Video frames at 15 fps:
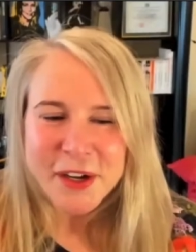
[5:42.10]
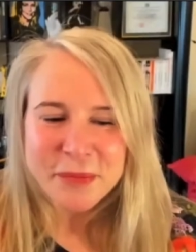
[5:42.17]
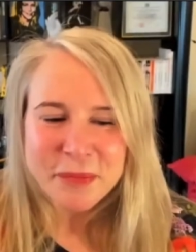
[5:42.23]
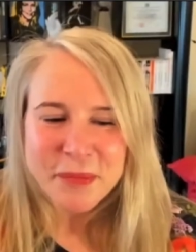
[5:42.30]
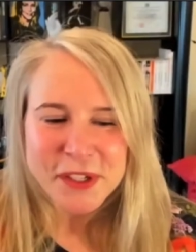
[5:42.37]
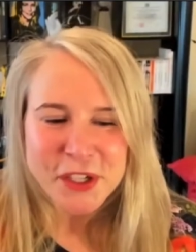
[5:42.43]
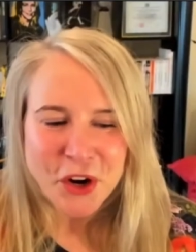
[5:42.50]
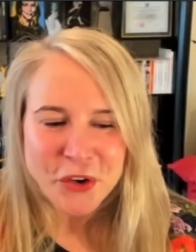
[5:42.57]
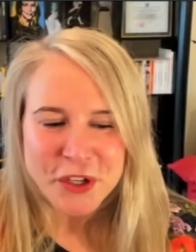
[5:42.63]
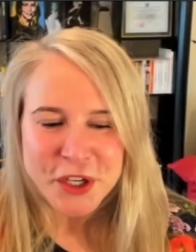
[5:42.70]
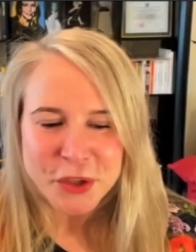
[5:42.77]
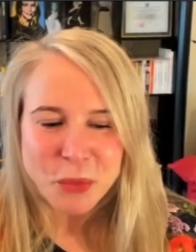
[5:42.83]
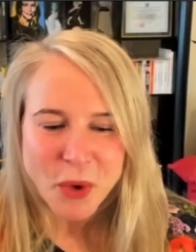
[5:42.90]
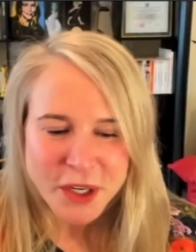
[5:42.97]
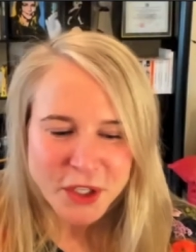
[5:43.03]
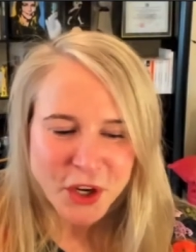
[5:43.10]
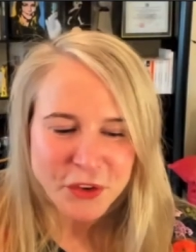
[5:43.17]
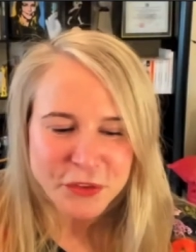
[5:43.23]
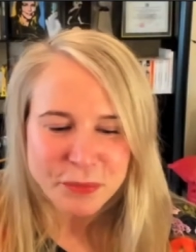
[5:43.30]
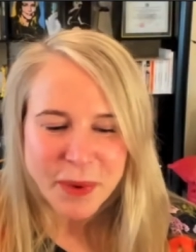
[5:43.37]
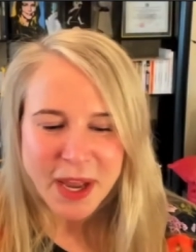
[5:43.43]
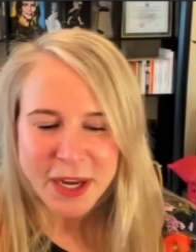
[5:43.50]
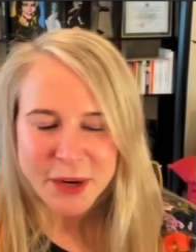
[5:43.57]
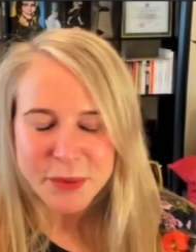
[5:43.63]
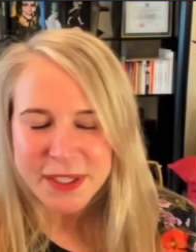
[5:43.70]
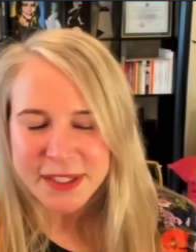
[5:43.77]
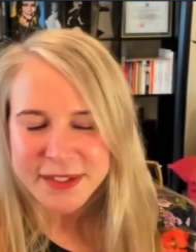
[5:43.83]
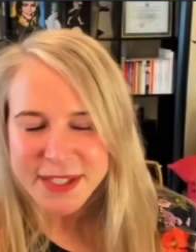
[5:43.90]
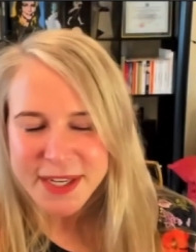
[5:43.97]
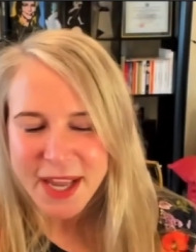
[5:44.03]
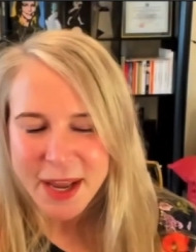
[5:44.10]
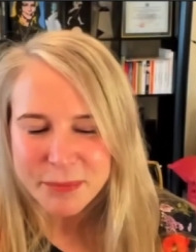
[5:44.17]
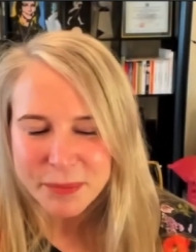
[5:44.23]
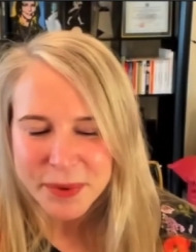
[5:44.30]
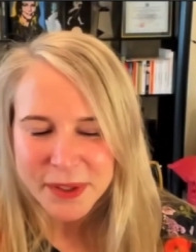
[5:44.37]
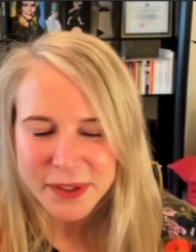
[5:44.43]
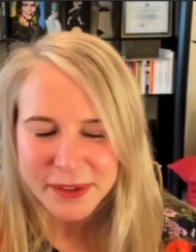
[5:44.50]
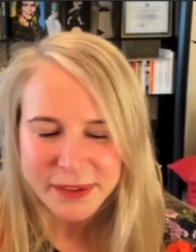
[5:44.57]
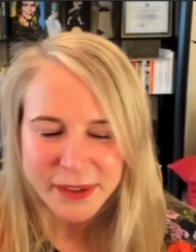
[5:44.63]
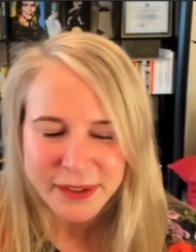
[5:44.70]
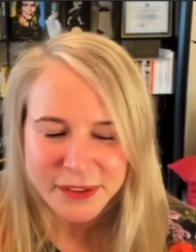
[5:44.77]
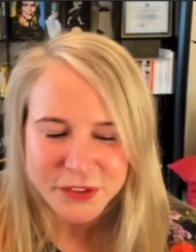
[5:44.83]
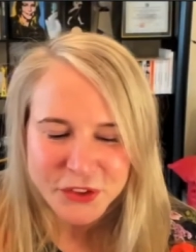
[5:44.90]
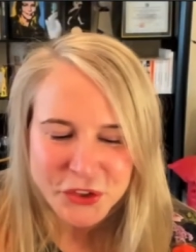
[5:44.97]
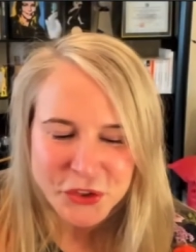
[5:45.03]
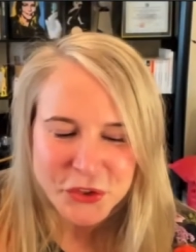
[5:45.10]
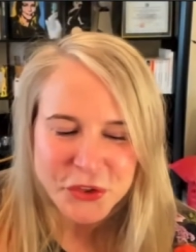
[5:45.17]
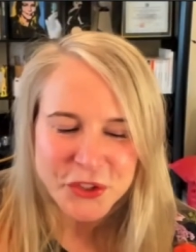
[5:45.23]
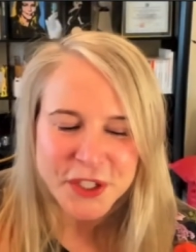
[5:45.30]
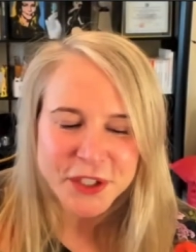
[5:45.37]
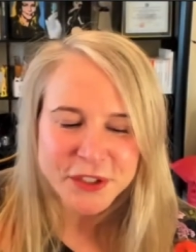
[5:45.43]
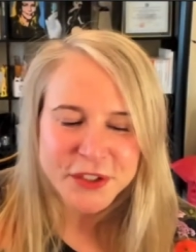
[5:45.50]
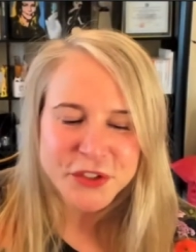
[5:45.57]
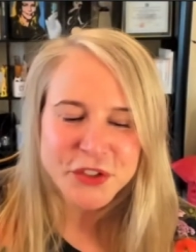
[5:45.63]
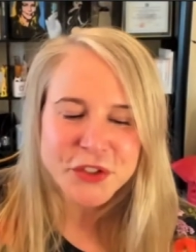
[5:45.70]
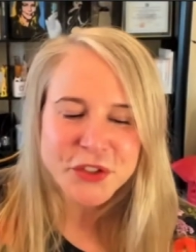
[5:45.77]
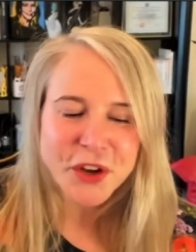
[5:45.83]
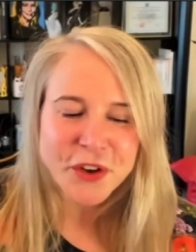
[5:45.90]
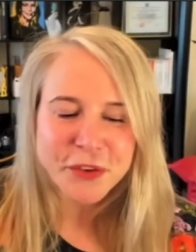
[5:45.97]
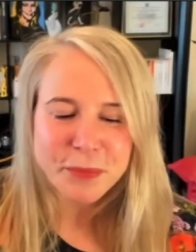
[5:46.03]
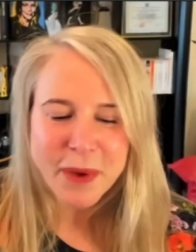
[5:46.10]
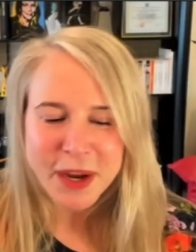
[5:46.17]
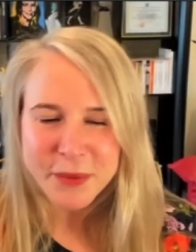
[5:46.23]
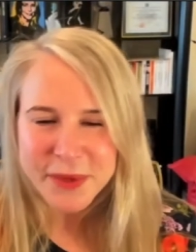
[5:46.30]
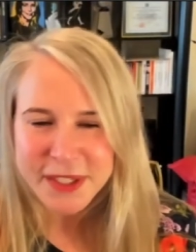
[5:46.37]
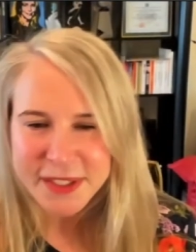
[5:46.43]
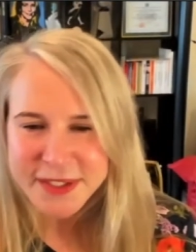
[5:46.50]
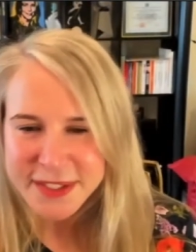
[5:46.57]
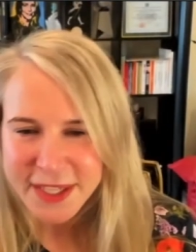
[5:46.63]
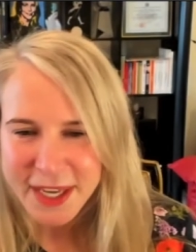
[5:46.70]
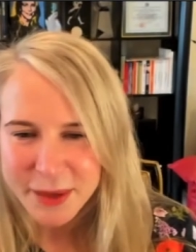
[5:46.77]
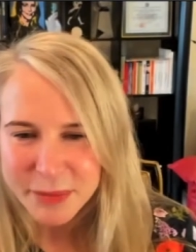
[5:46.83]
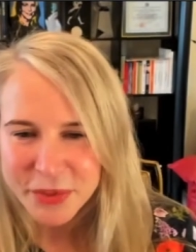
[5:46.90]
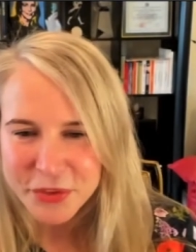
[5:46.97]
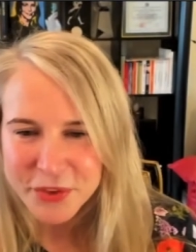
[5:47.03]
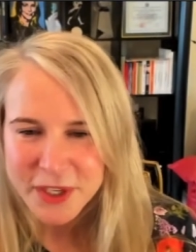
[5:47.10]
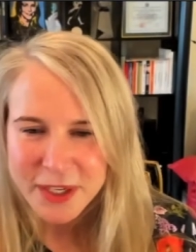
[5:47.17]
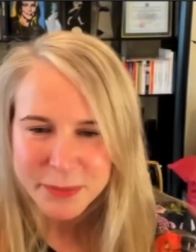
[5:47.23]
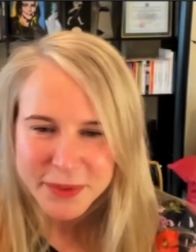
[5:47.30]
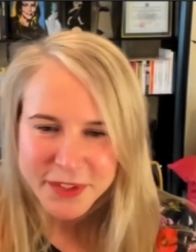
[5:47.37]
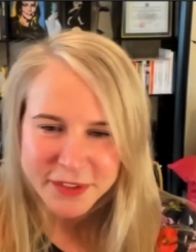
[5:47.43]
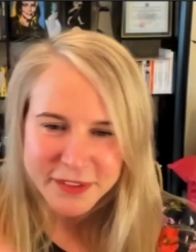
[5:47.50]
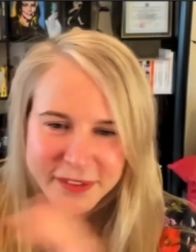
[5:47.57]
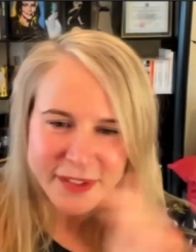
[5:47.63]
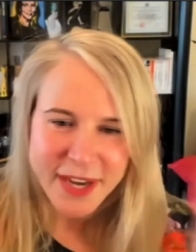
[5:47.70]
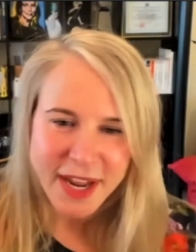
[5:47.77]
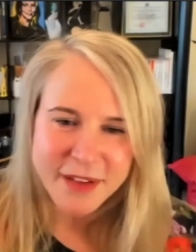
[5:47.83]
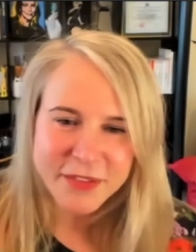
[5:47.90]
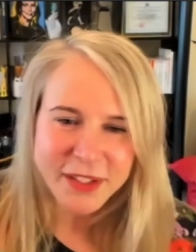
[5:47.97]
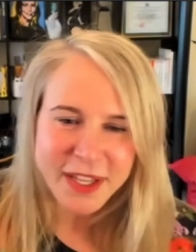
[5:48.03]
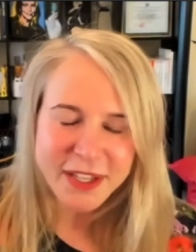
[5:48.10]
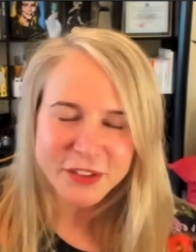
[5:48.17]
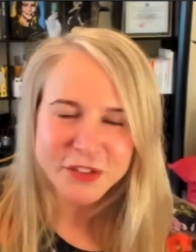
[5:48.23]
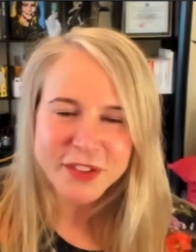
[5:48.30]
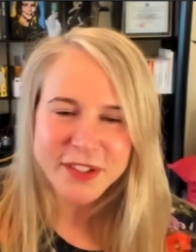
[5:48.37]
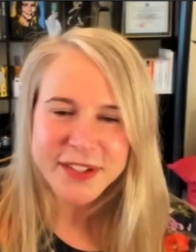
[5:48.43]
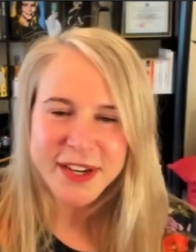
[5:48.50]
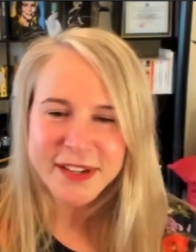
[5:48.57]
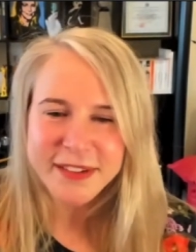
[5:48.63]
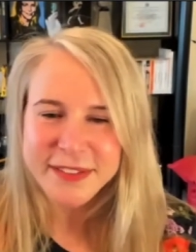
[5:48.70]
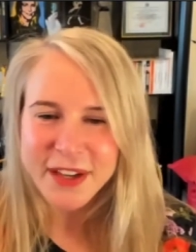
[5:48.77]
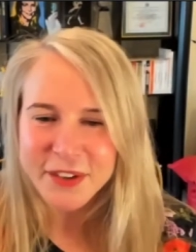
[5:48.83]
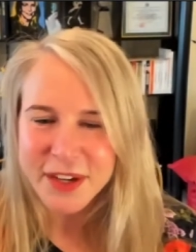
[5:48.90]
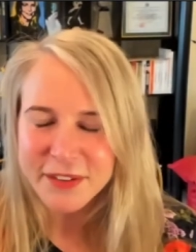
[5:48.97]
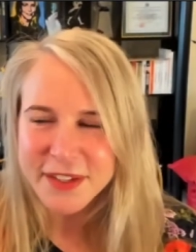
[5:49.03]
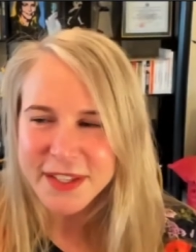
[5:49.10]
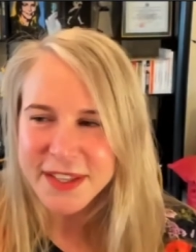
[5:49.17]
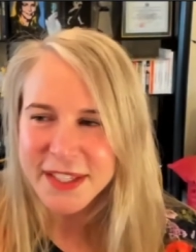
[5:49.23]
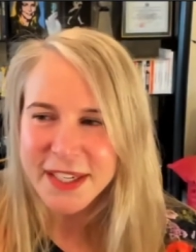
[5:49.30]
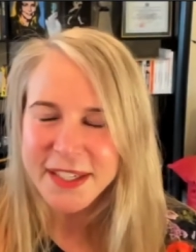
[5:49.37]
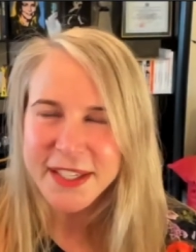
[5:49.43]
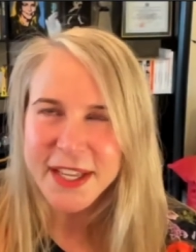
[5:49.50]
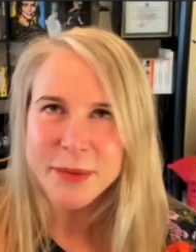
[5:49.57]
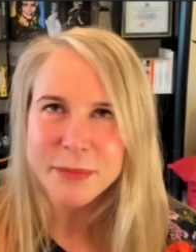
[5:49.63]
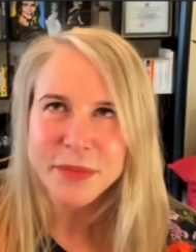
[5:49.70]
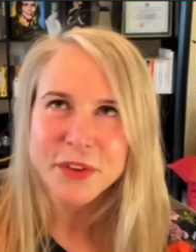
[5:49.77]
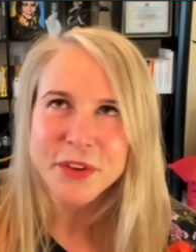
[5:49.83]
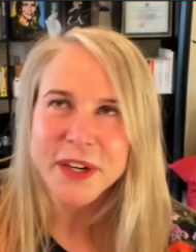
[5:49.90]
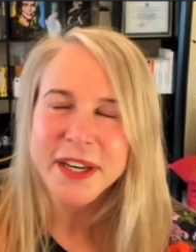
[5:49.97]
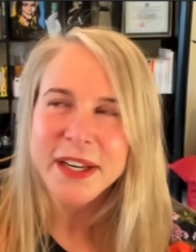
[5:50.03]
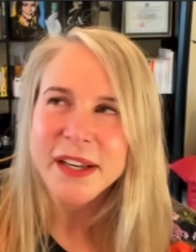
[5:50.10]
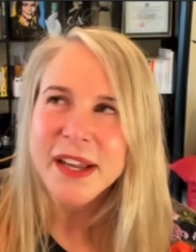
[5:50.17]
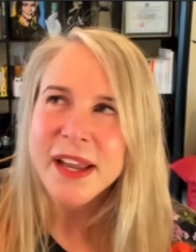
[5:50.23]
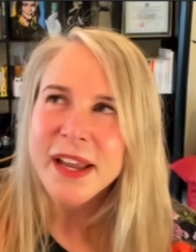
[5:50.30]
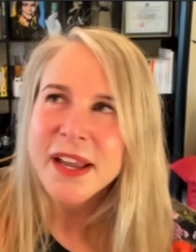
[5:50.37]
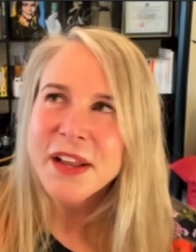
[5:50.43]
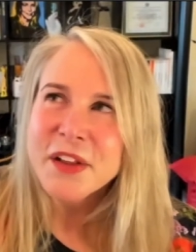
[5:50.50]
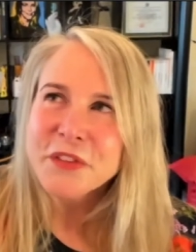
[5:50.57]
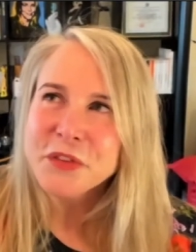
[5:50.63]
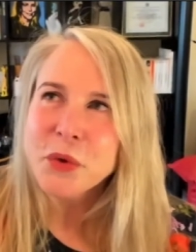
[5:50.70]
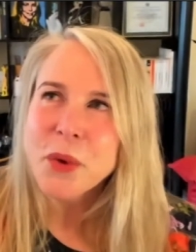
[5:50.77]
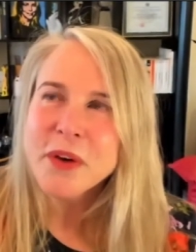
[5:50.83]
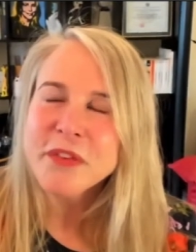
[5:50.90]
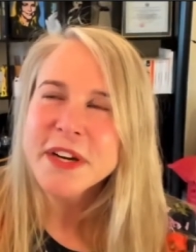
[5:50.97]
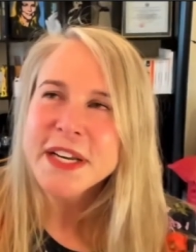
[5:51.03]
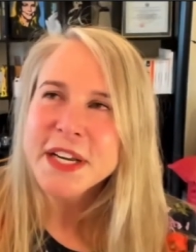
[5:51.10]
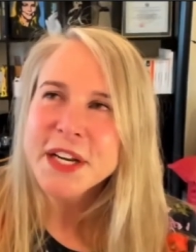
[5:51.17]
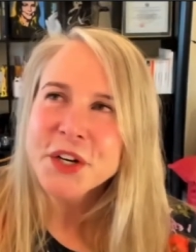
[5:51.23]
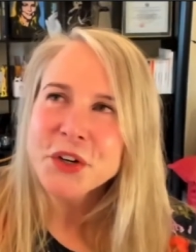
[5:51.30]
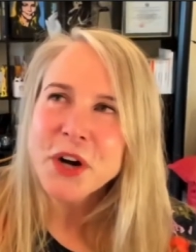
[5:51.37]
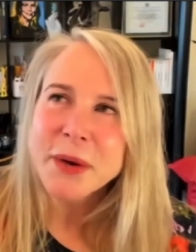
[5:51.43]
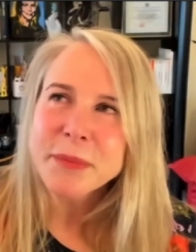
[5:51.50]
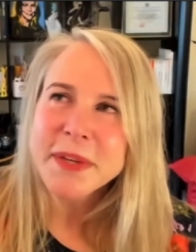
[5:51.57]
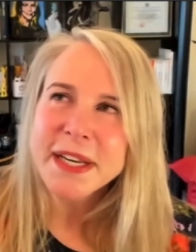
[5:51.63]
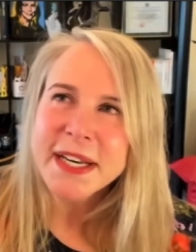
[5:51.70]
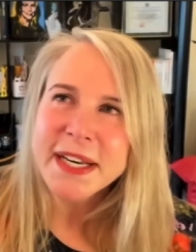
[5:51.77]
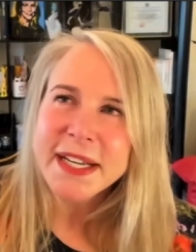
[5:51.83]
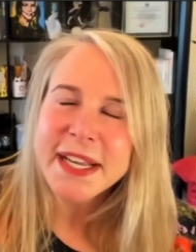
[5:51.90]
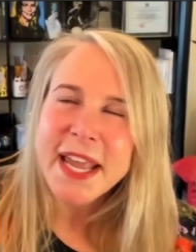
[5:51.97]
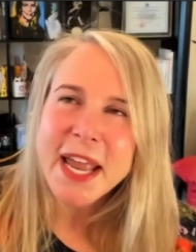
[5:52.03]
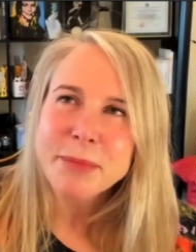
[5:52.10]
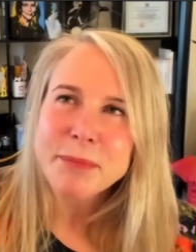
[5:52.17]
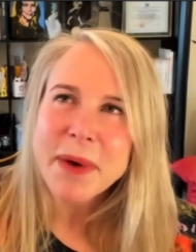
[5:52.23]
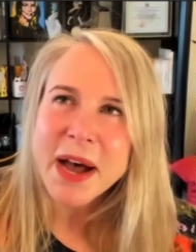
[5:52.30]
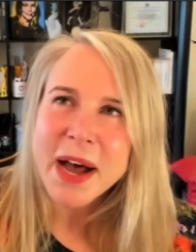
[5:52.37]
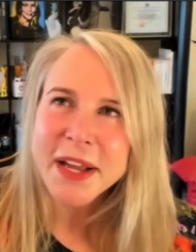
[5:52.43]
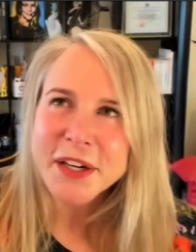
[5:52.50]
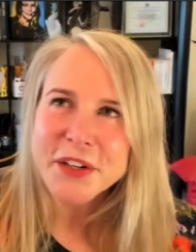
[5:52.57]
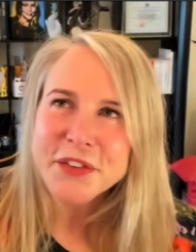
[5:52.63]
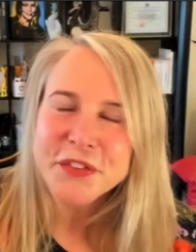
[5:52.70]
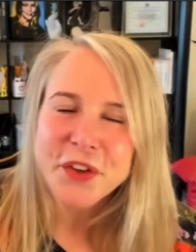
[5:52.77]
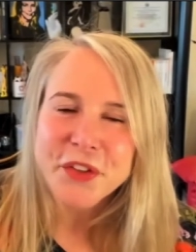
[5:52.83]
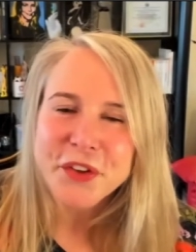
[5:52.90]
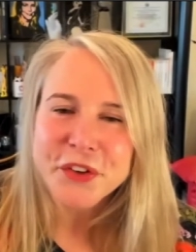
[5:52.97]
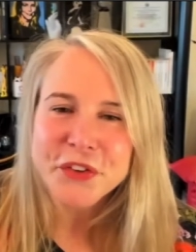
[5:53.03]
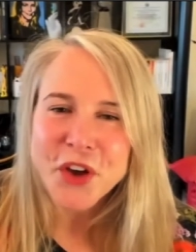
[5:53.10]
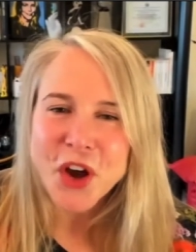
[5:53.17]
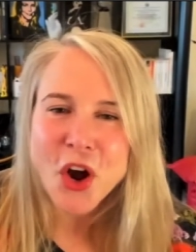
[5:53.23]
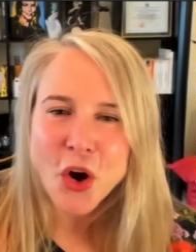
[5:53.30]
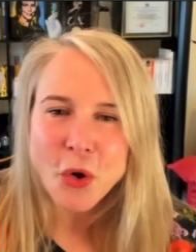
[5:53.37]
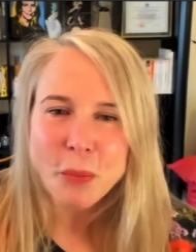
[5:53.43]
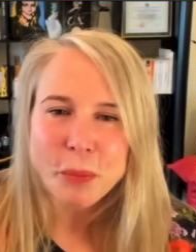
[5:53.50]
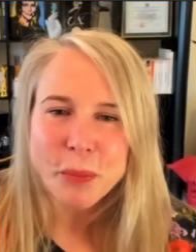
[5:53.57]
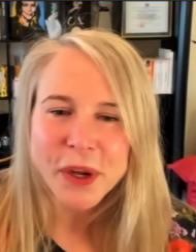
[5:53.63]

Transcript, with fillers: you know, year one goes by, we get to camp uh, two. Year two goes by, we get to camp three, but there's an avalanche that takes out everything at camp three. So every year I'm getting to camp higher, so there's hope.